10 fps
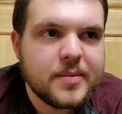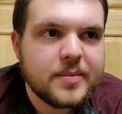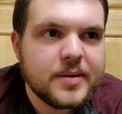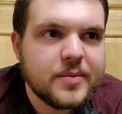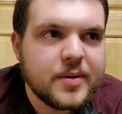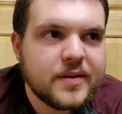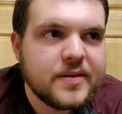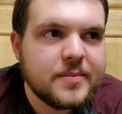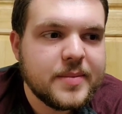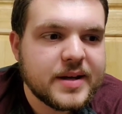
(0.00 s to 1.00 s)
probably one
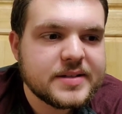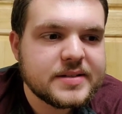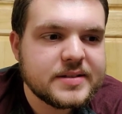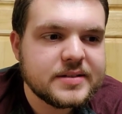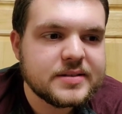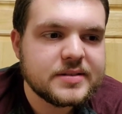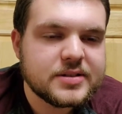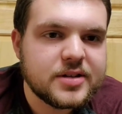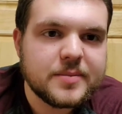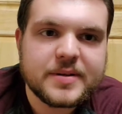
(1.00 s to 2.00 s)
of the best
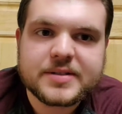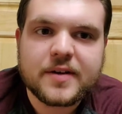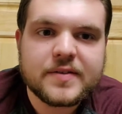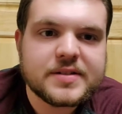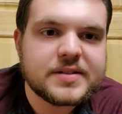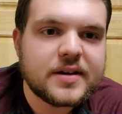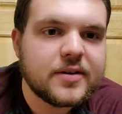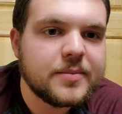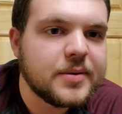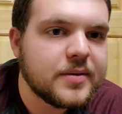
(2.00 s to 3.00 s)
streaming services that
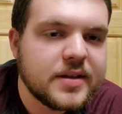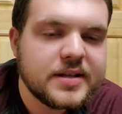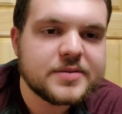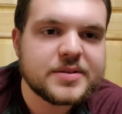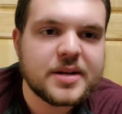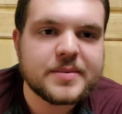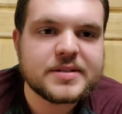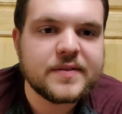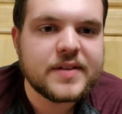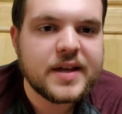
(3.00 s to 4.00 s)
are going to be released, which I'm the